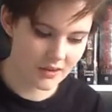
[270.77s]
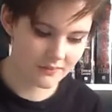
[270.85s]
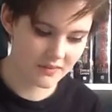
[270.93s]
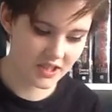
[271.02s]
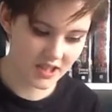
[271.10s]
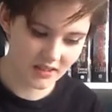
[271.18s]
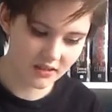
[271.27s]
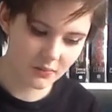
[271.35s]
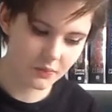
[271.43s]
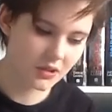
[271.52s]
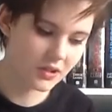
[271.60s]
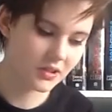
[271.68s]
stand
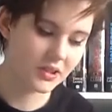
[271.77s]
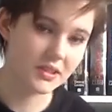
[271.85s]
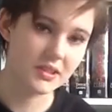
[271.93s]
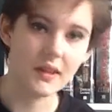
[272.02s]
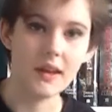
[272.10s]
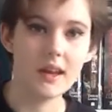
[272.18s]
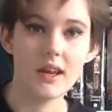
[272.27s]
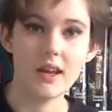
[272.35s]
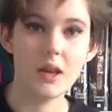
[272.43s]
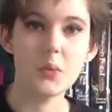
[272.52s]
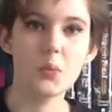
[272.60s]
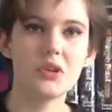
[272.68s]
because
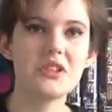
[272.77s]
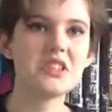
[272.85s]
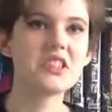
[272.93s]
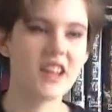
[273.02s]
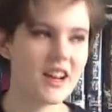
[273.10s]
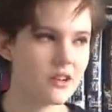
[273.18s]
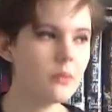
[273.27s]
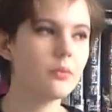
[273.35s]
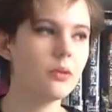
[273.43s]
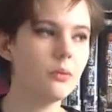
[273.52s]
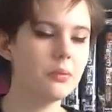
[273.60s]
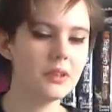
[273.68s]
it wouldn't stand up
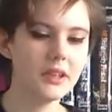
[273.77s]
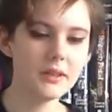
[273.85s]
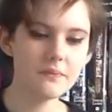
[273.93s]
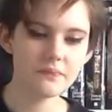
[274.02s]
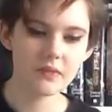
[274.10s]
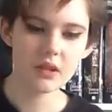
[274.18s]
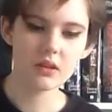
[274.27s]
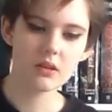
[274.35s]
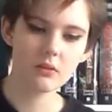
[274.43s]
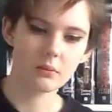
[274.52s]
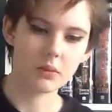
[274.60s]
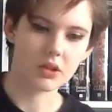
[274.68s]
properly.
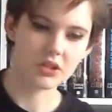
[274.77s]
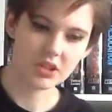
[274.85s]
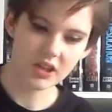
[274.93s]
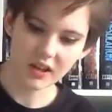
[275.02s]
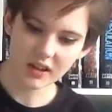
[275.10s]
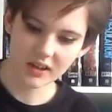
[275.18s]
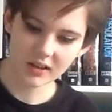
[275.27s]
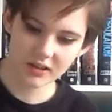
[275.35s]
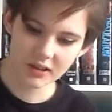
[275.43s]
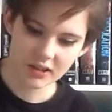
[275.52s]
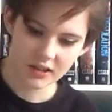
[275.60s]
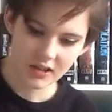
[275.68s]
My guitar,
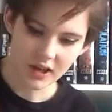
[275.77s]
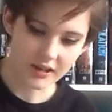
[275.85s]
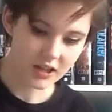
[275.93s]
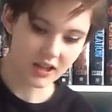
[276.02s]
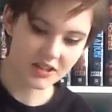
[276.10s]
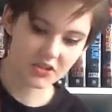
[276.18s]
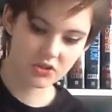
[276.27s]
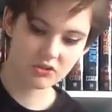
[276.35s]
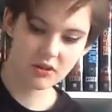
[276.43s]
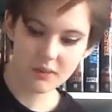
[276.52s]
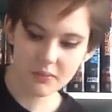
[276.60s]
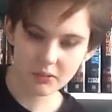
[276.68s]
I can't
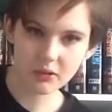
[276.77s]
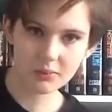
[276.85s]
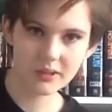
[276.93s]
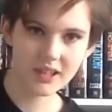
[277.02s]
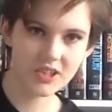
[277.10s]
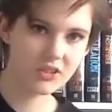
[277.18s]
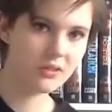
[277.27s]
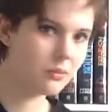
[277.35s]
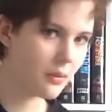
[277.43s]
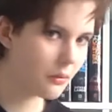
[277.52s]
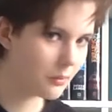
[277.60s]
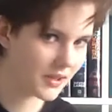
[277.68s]
strum it properly, as you could
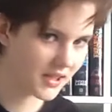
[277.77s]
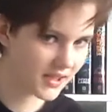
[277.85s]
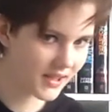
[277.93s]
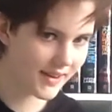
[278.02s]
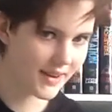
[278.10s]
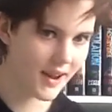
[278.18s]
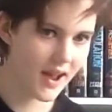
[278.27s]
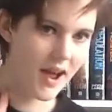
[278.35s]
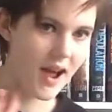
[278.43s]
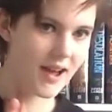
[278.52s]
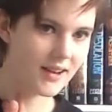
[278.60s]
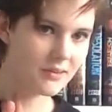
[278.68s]
probably see,
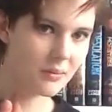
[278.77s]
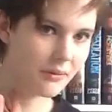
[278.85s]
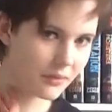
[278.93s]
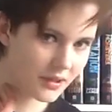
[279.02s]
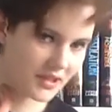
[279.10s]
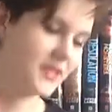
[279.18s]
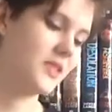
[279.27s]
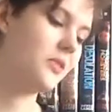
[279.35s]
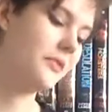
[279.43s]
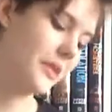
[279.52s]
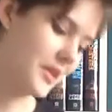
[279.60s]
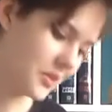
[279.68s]
and my voice is not
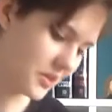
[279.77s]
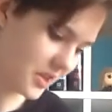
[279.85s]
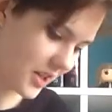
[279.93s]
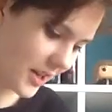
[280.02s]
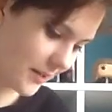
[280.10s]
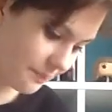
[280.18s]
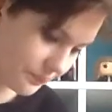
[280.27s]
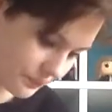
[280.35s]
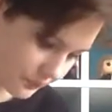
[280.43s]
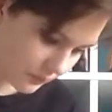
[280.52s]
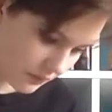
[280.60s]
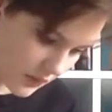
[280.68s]
very good today.
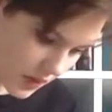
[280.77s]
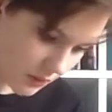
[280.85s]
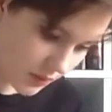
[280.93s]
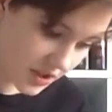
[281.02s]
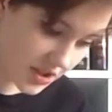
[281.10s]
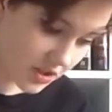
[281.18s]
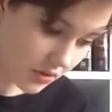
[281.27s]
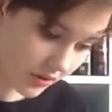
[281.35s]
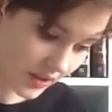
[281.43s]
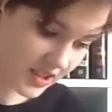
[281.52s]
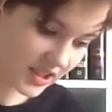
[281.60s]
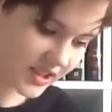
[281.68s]
But this song
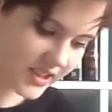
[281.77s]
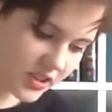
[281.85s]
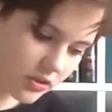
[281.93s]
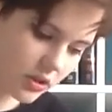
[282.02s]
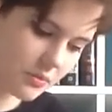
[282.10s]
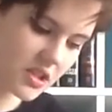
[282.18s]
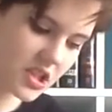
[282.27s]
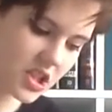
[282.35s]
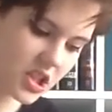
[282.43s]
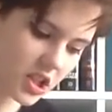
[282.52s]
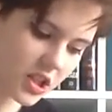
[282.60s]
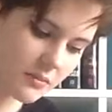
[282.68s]
has literally been
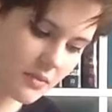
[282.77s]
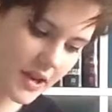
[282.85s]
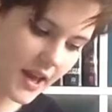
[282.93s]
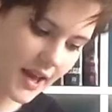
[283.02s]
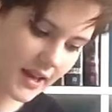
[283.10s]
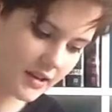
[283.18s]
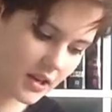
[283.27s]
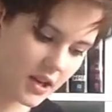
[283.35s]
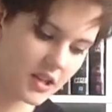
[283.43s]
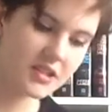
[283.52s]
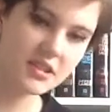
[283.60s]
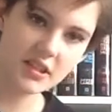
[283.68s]
stuck in my head
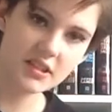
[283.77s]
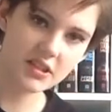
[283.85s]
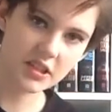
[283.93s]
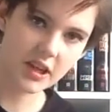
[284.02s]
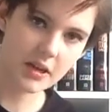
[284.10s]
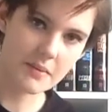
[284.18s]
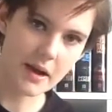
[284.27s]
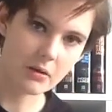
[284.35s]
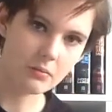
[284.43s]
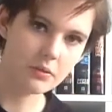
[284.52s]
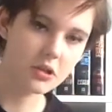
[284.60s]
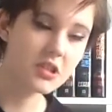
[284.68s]
since it came out
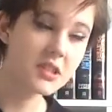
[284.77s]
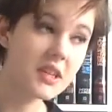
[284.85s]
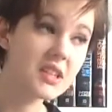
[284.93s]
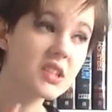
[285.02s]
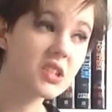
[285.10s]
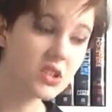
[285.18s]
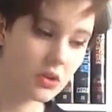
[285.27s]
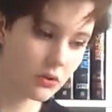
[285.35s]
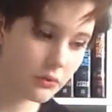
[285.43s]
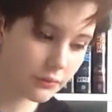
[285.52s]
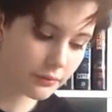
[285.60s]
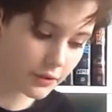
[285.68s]
because it is so
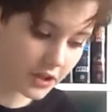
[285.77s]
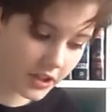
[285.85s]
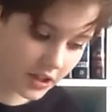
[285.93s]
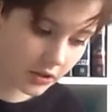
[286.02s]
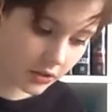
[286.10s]
freaking